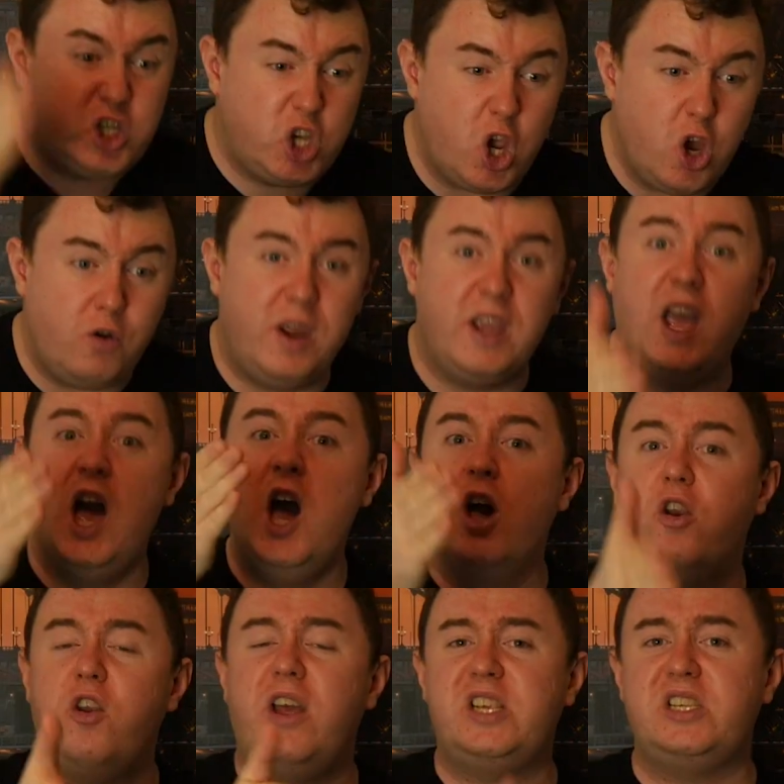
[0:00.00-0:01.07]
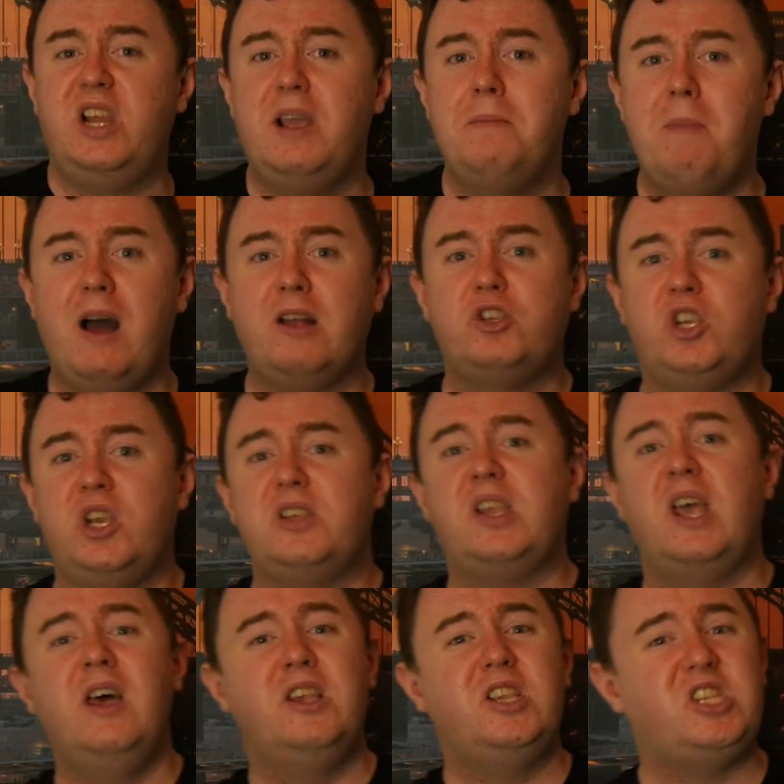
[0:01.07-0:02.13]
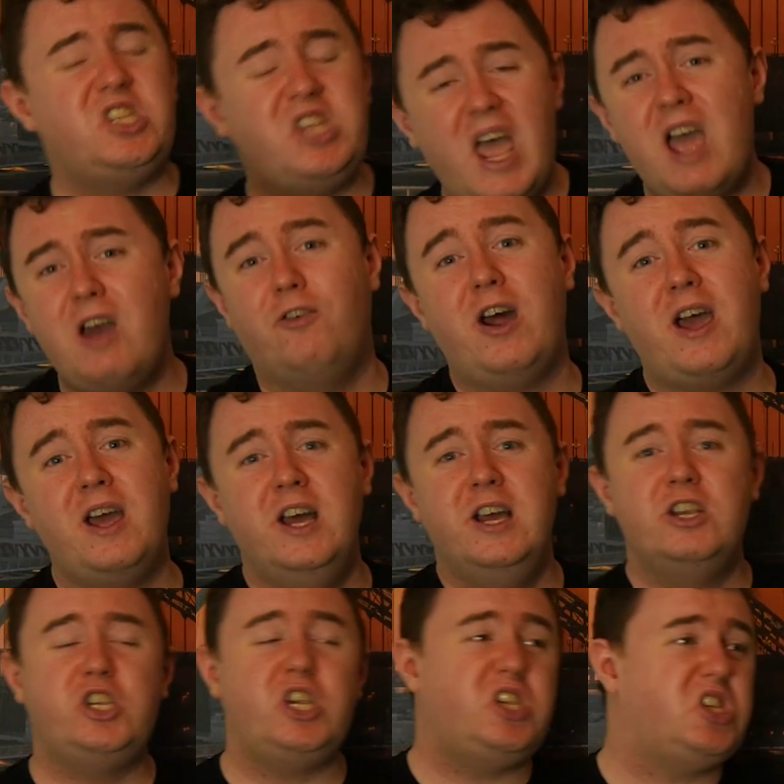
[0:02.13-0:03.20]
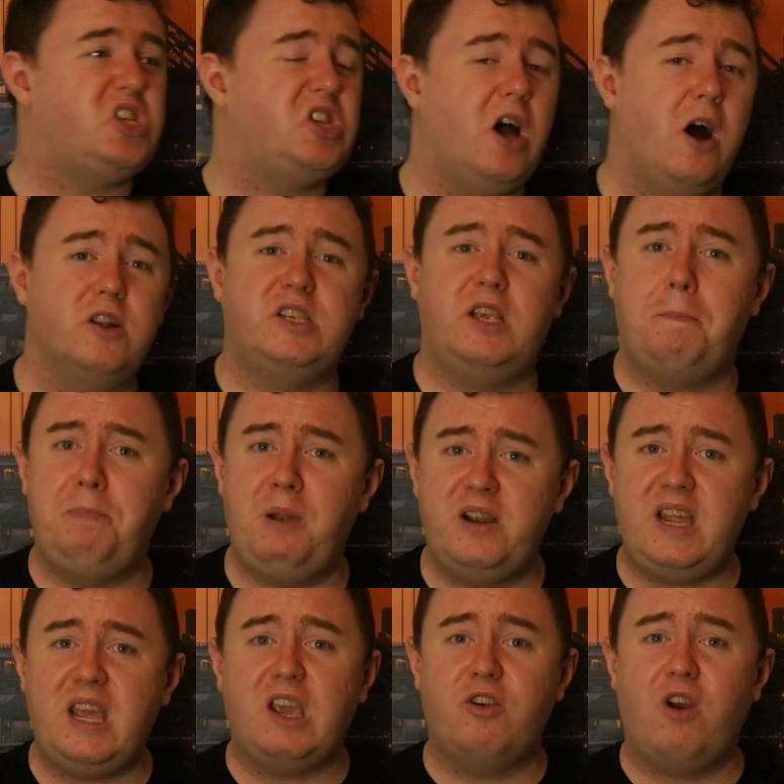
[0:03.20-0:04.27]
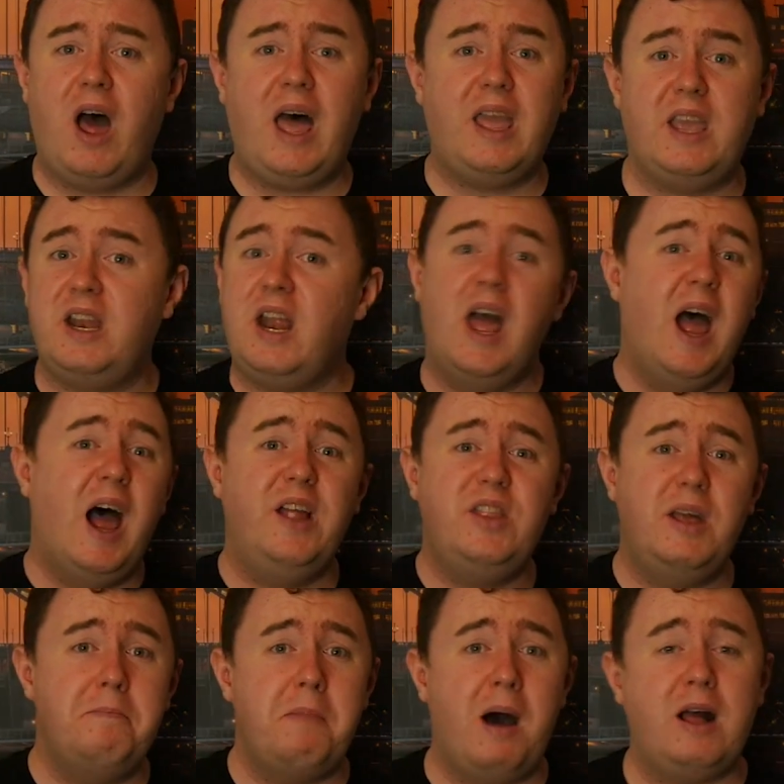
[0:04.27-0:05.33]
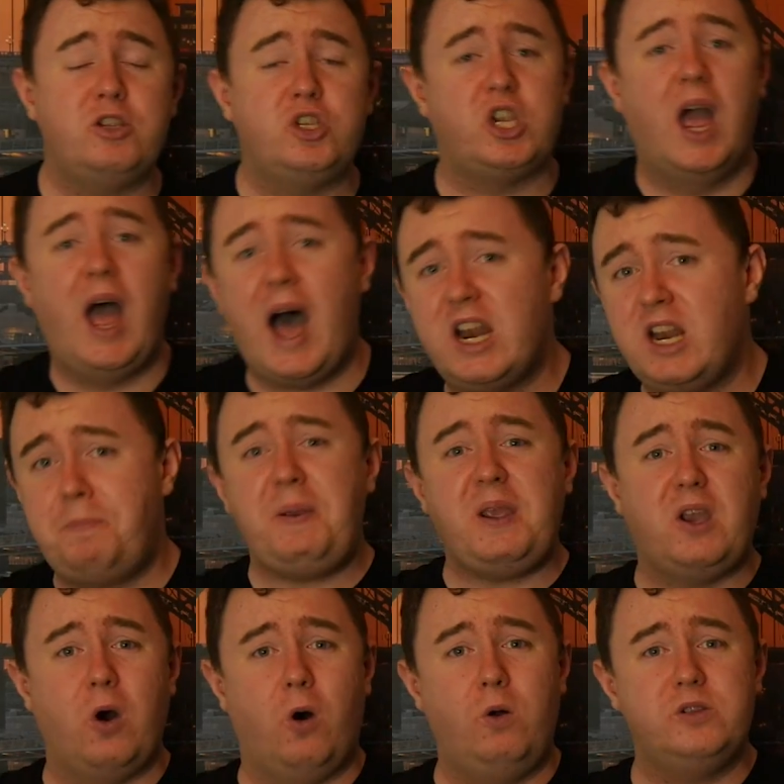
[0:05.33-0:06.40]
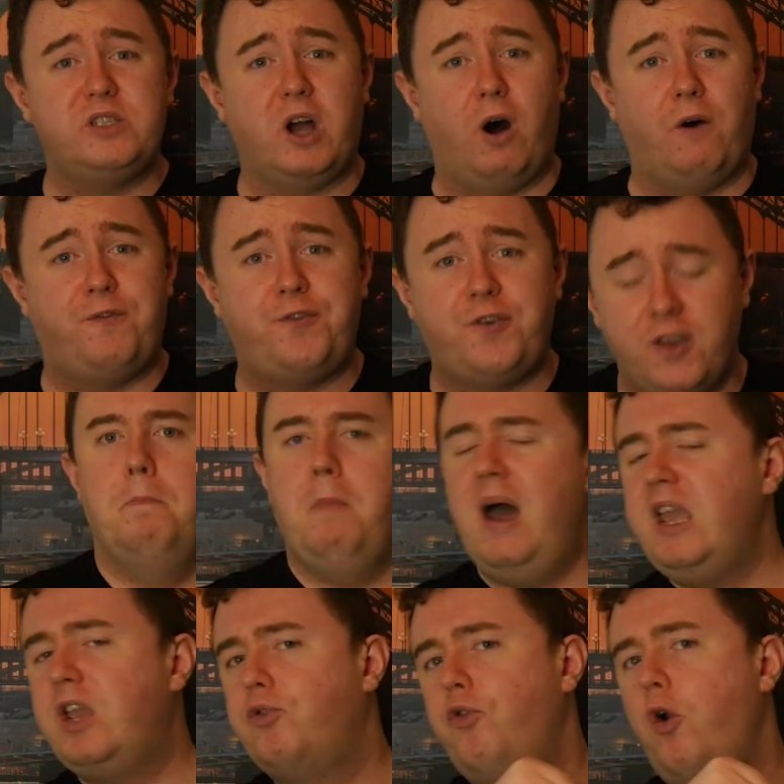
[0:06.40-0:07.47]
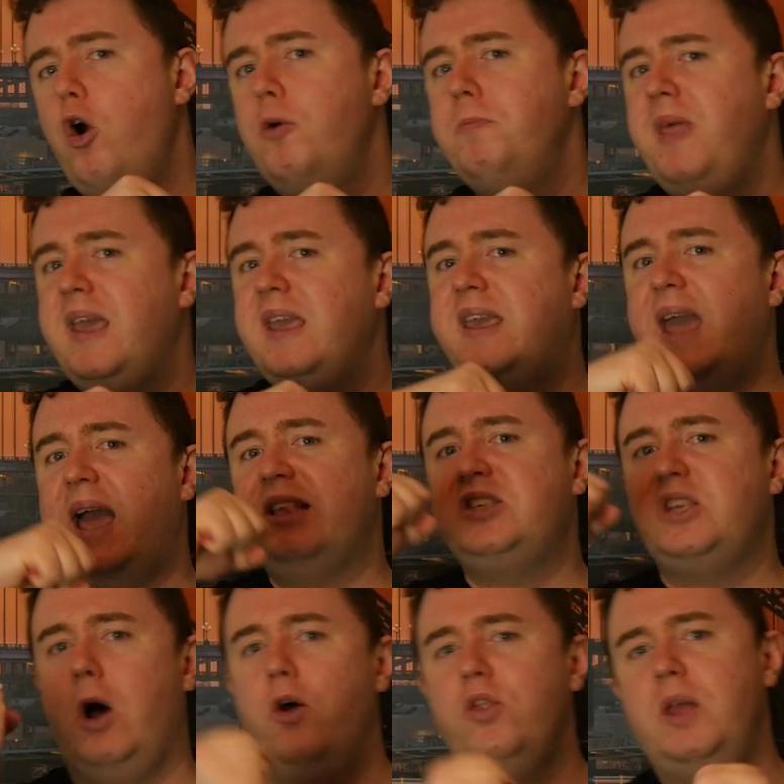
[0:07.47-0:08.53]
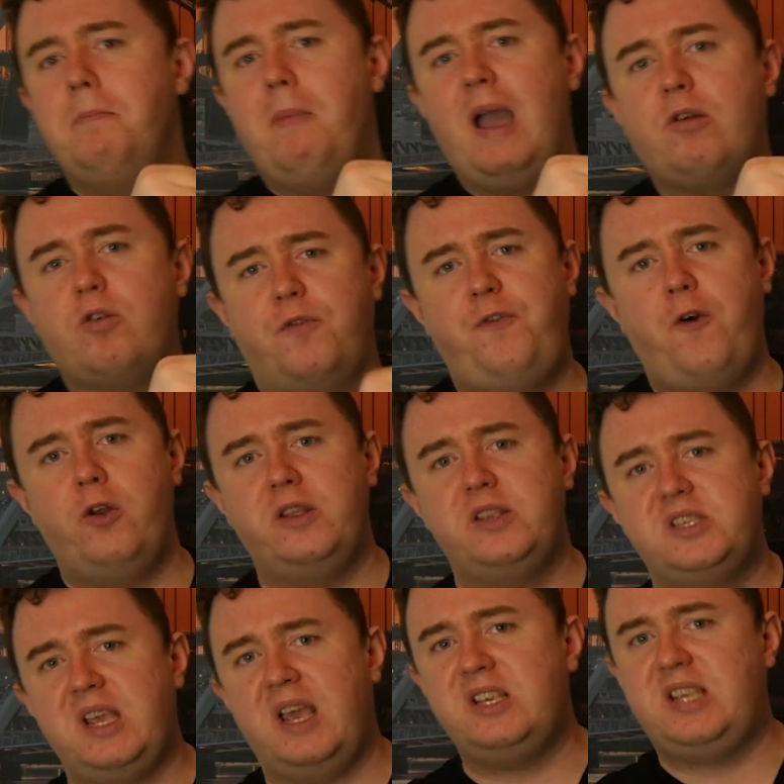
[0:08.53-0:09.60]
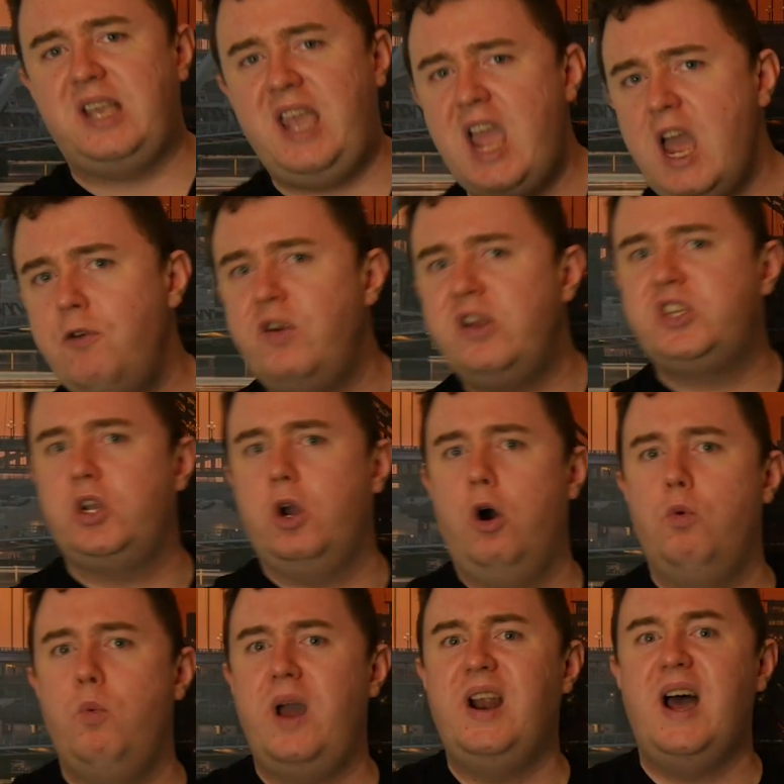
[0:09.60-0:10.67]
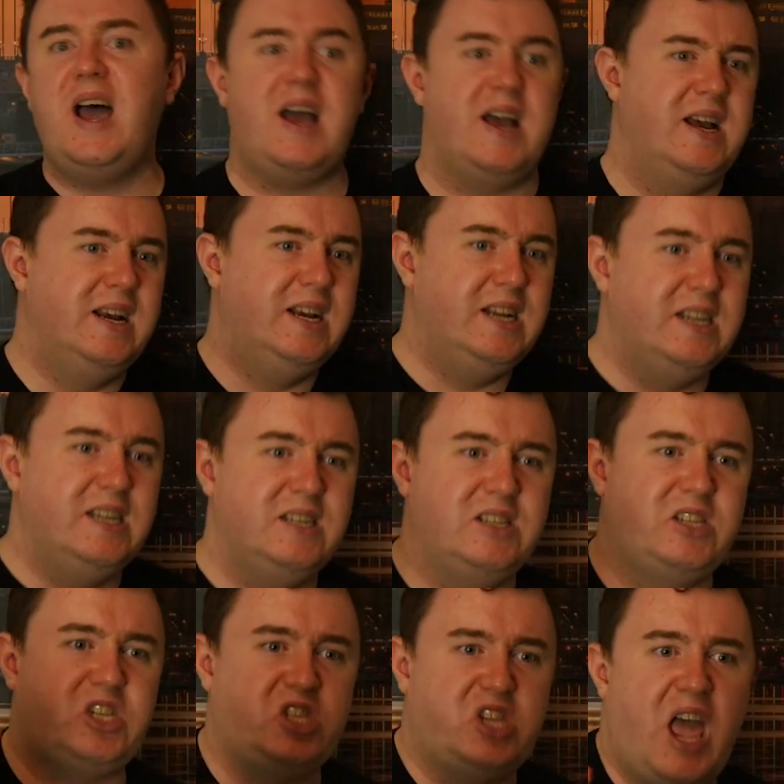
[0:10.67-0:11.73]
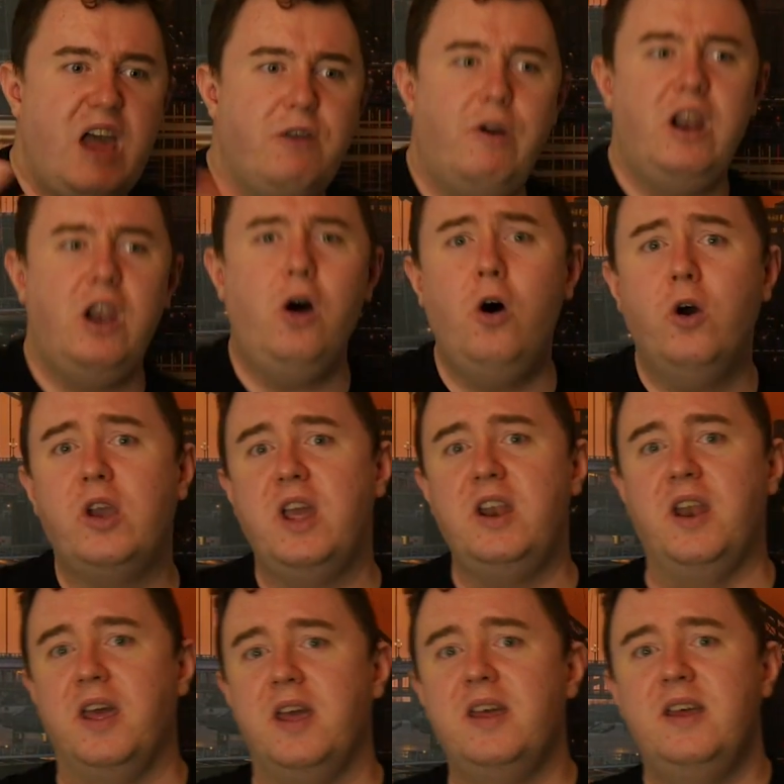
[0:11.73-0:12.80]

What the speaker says: during wrestling matches, Sarah, she started crying and the match had to be called off. Mike Rome then gets on the microphone and says, here is your winner, Sarah Logan.